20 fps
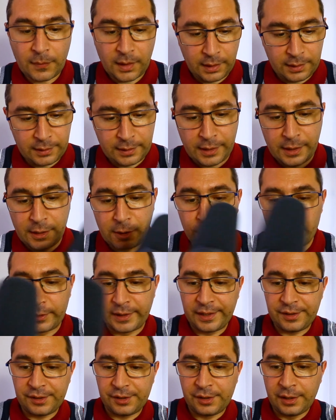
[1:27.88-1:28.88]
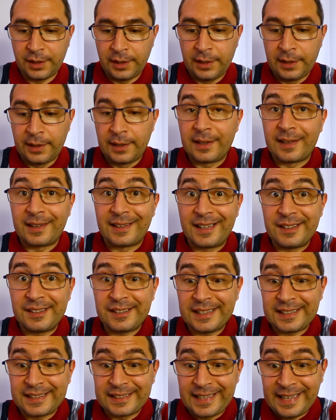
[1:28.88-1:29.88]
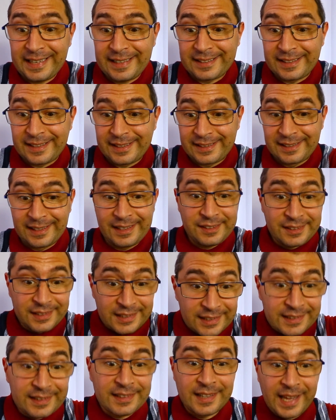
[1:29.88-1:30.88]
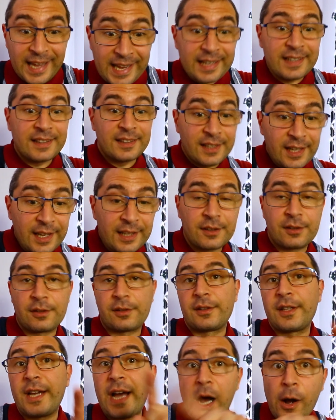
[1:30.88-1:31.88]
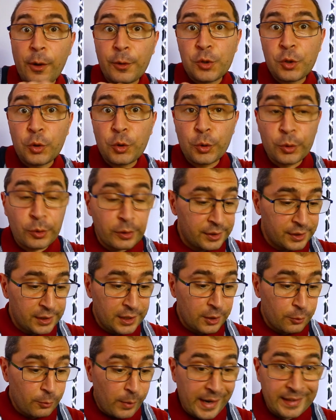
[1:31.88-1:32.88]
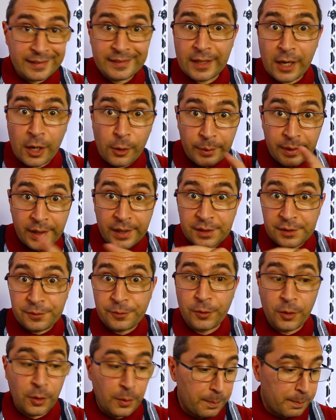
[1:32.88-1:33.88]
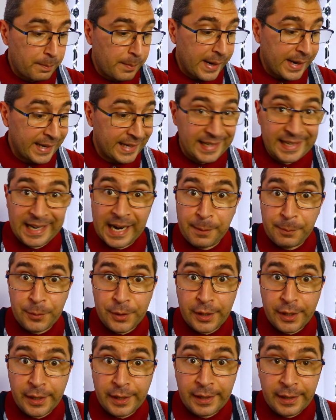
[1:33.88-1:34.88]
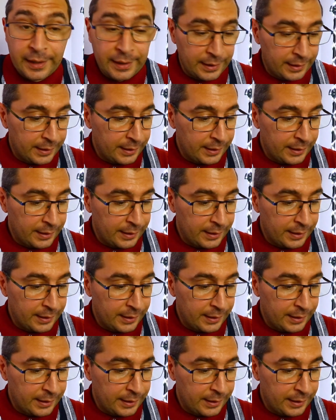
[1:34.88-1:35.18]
And now let's connect it. Let's connect it. The audio you're listening right now is from my camera.